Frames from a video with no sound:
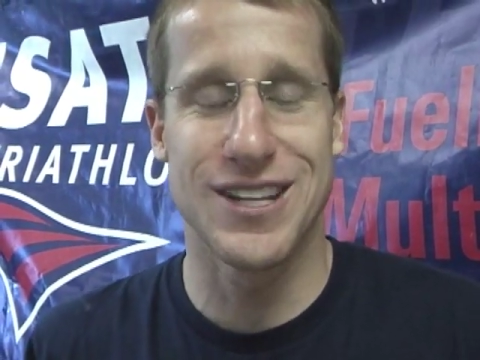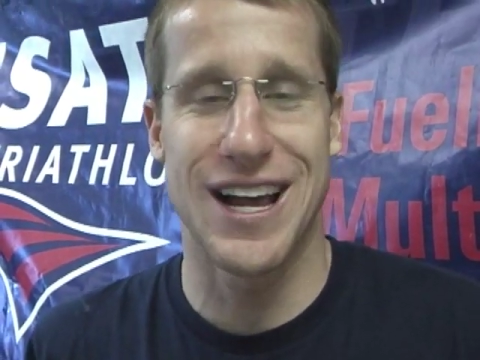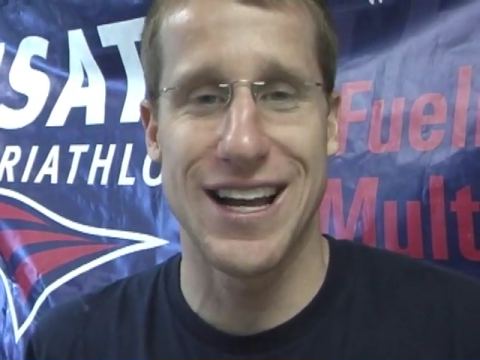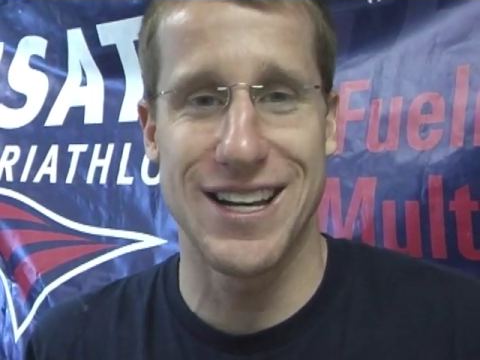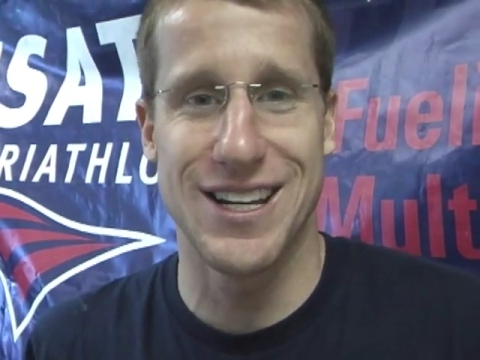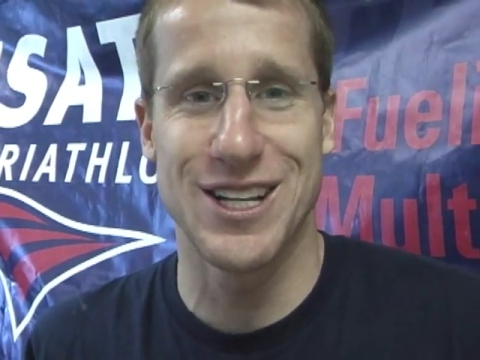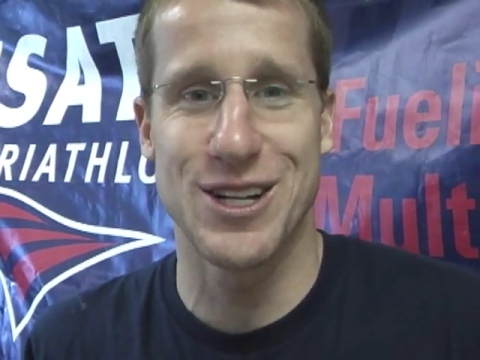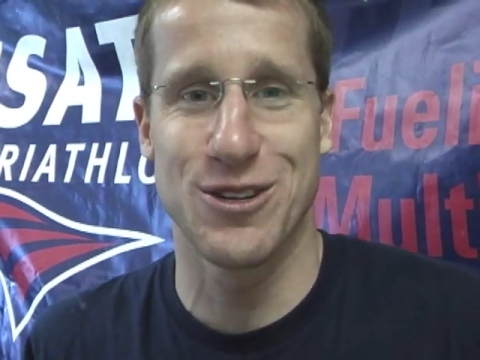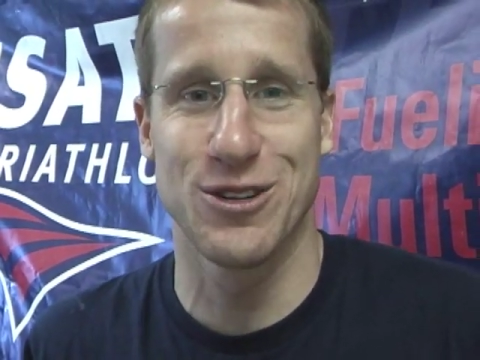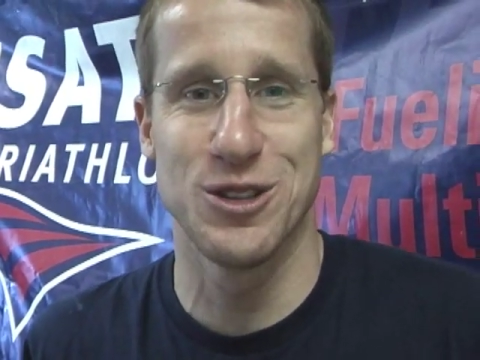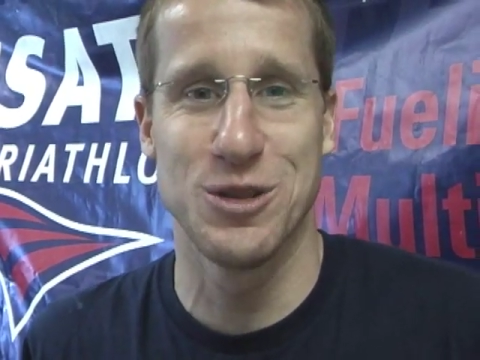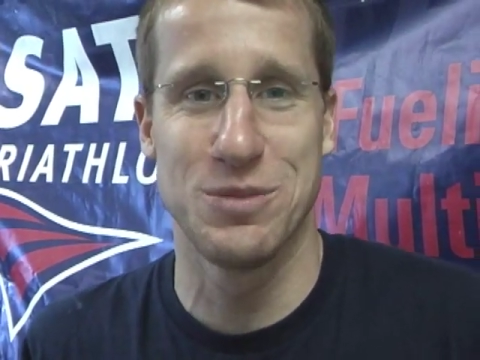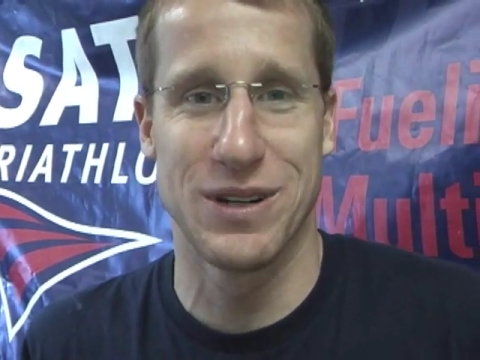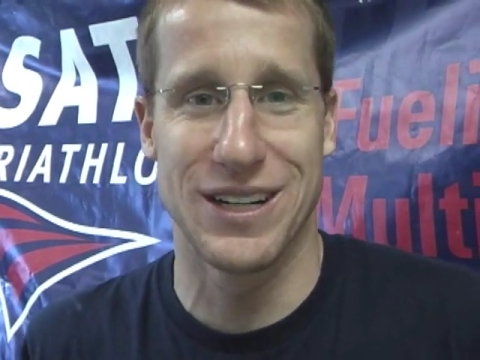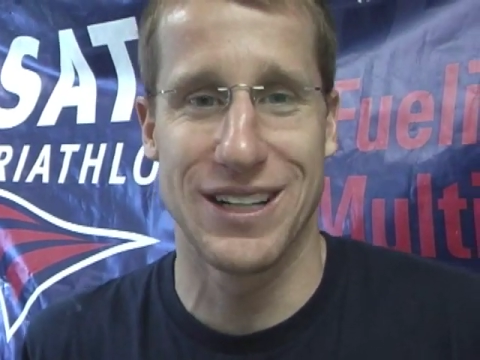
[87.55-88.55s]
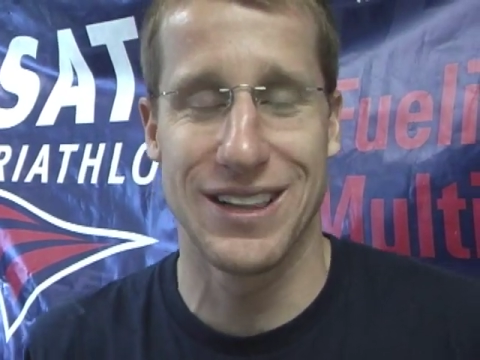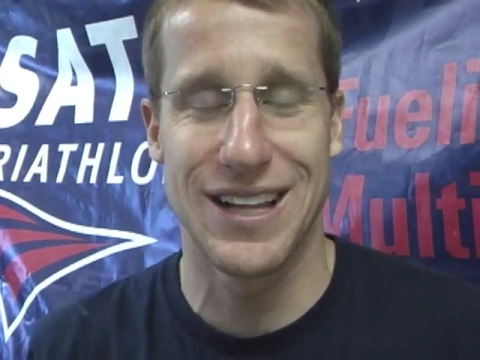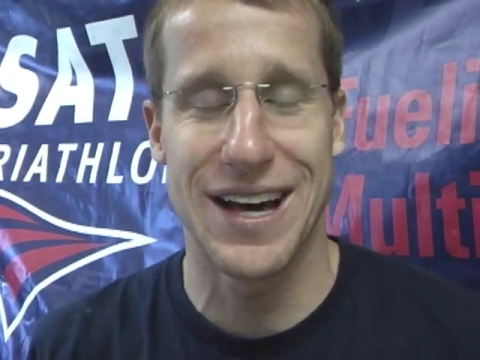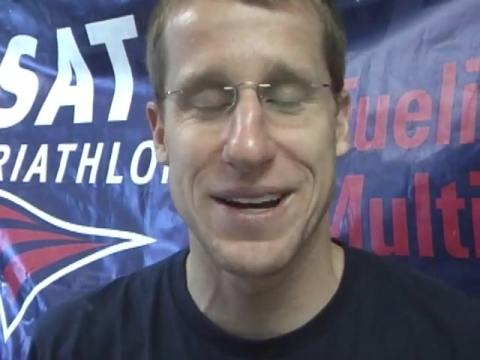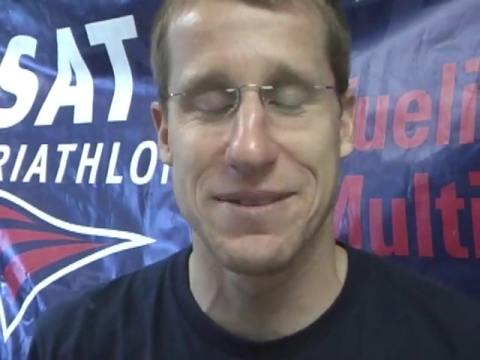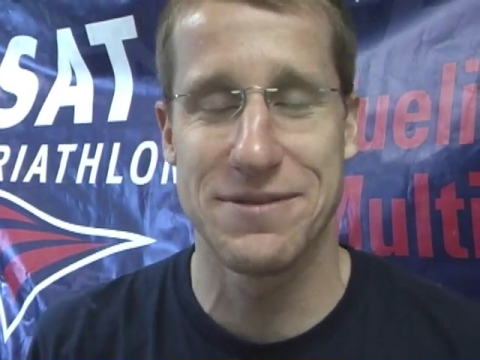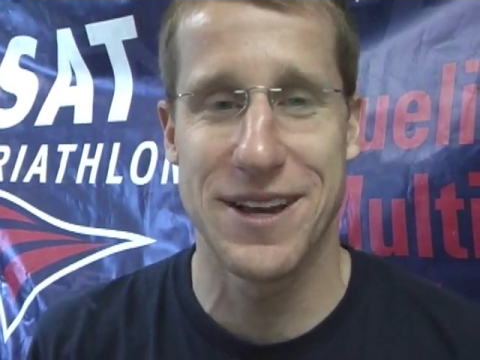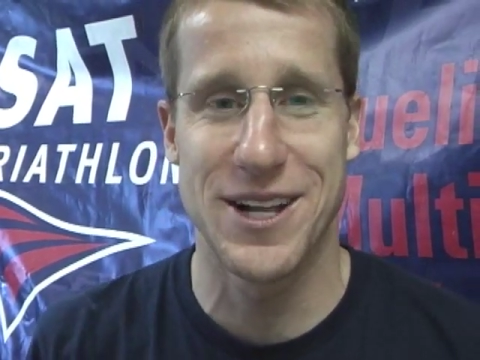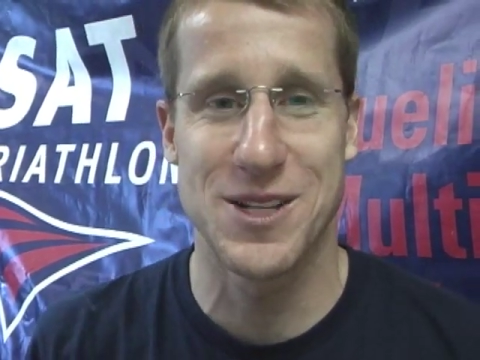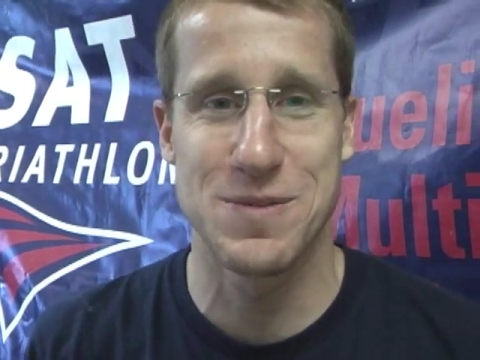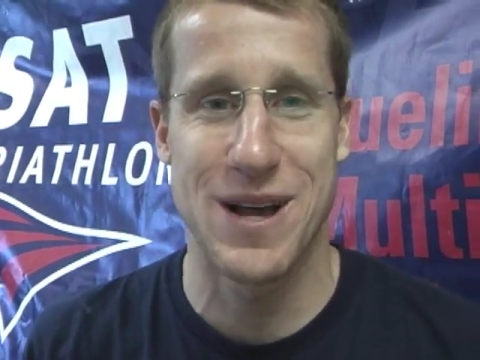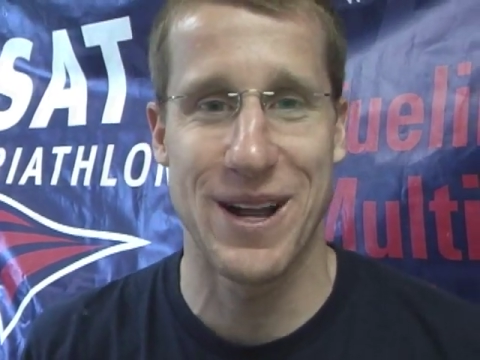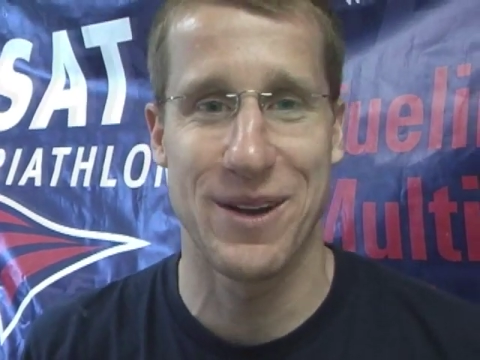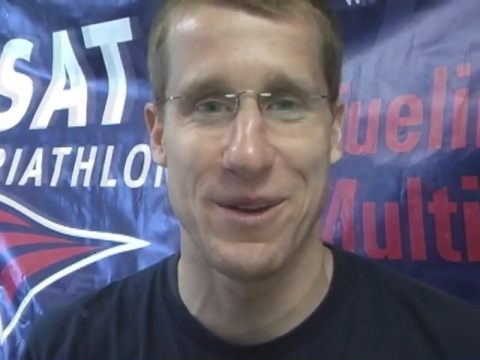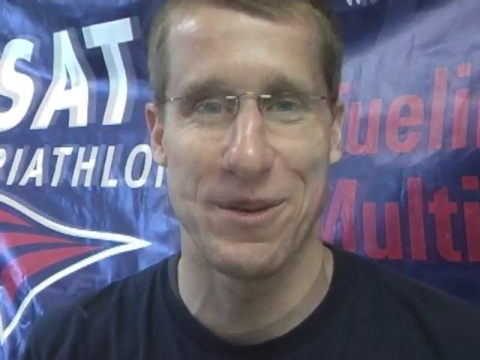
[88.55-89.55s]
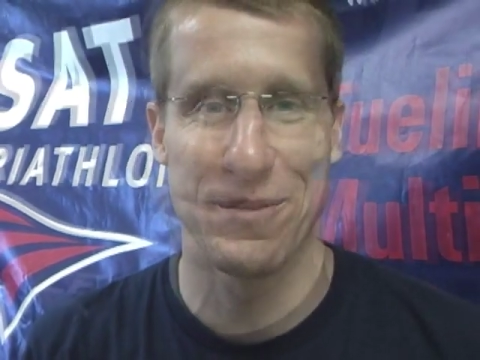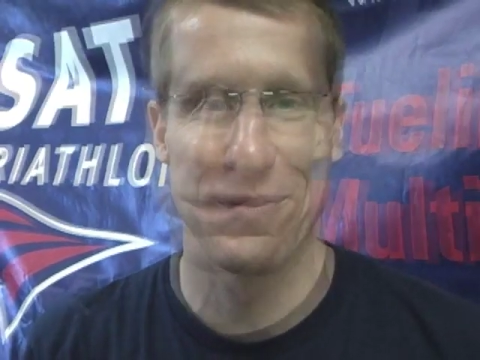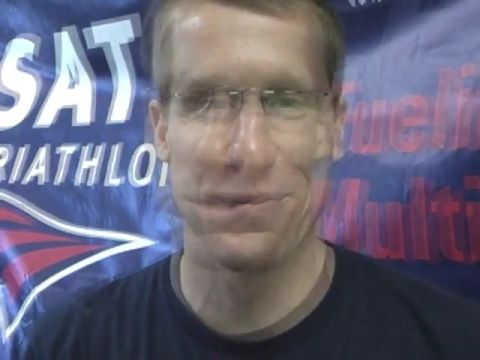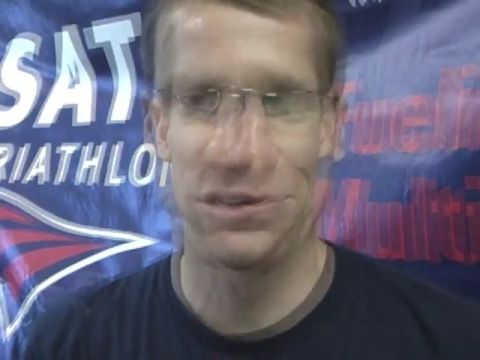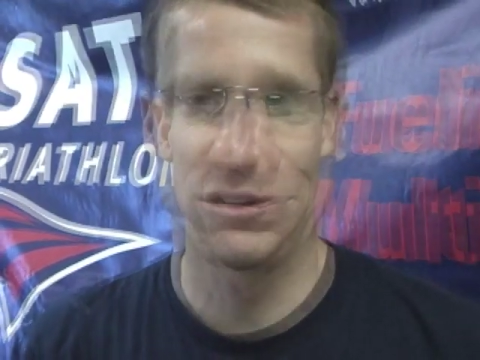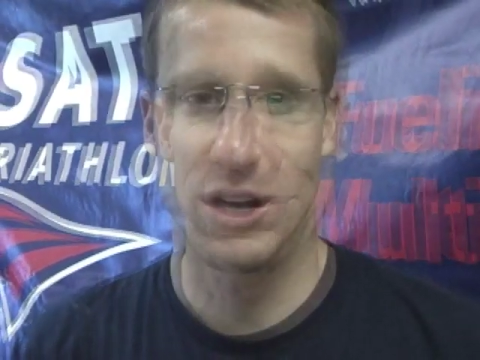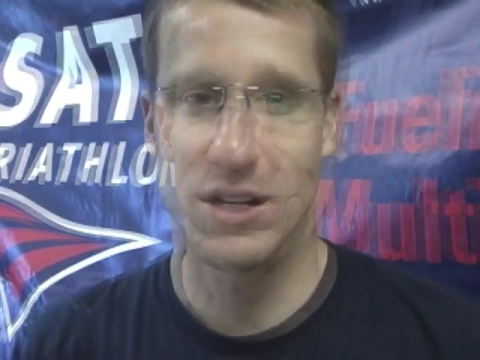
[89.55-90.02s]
tight-knit crew, but a lot of fans back home.